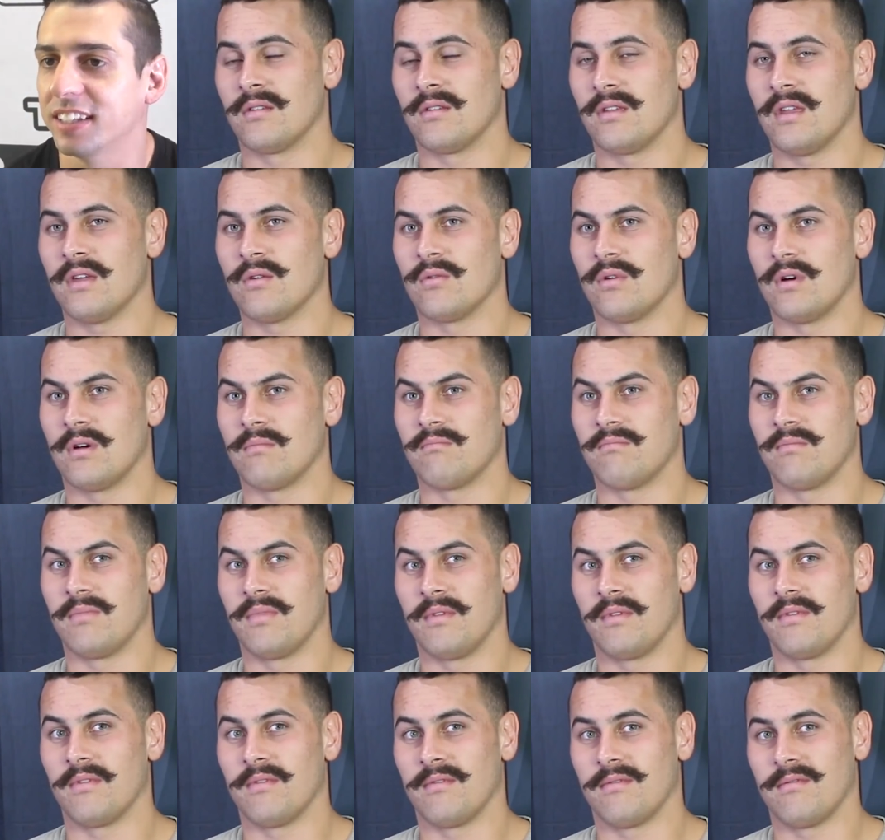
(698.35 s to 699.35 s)
Yeah, well,
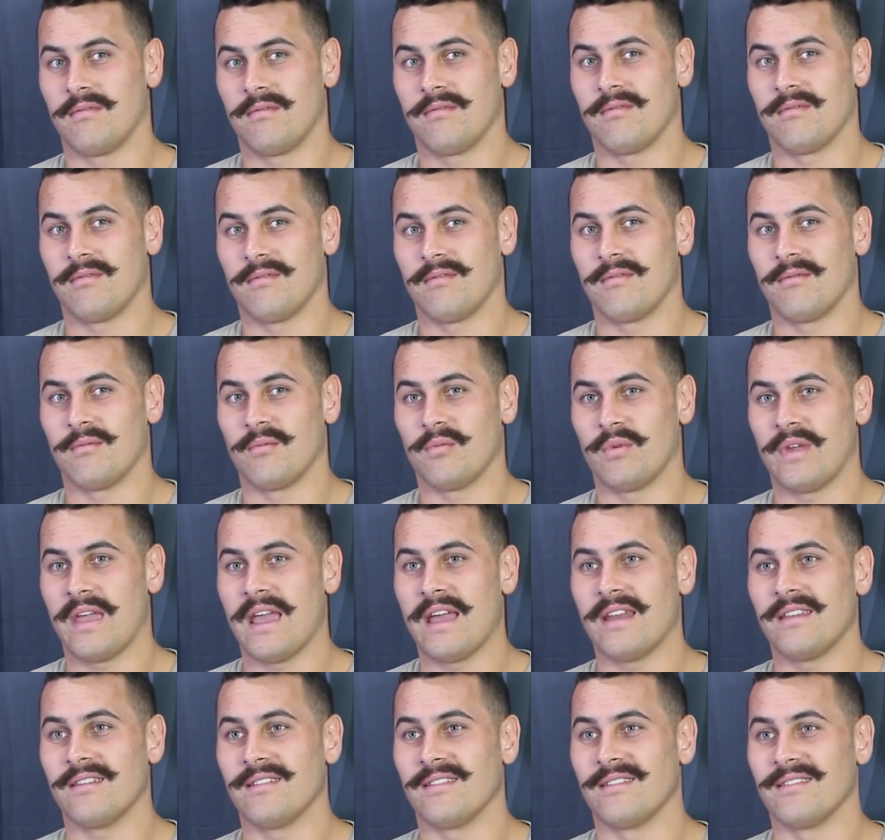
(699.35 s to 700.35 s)
we
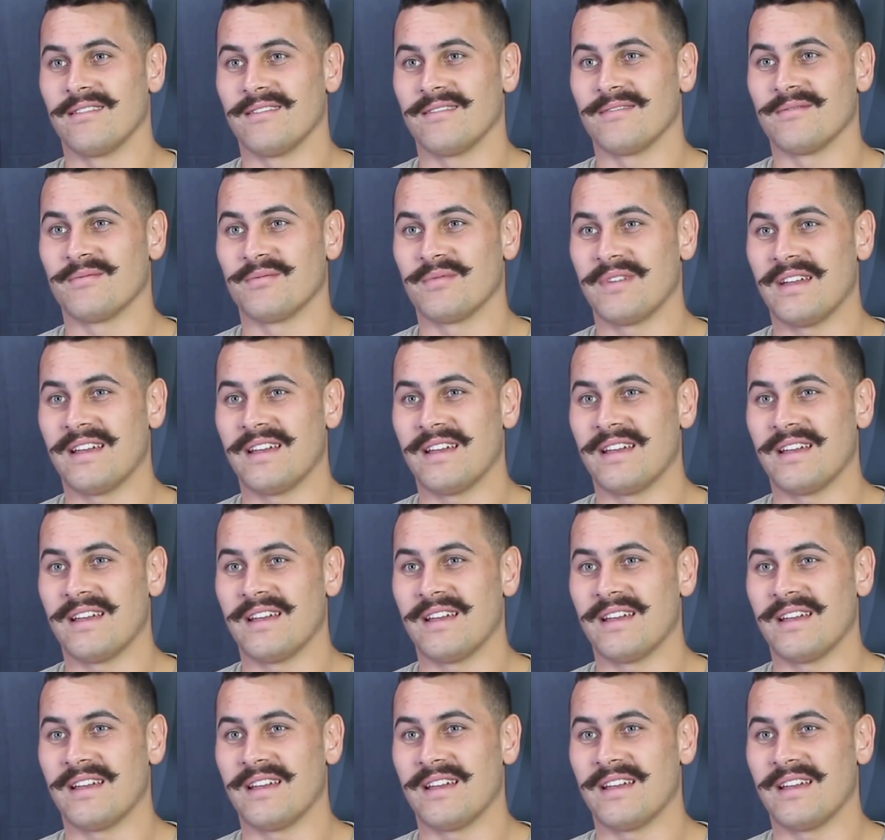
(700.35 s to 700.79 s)
had a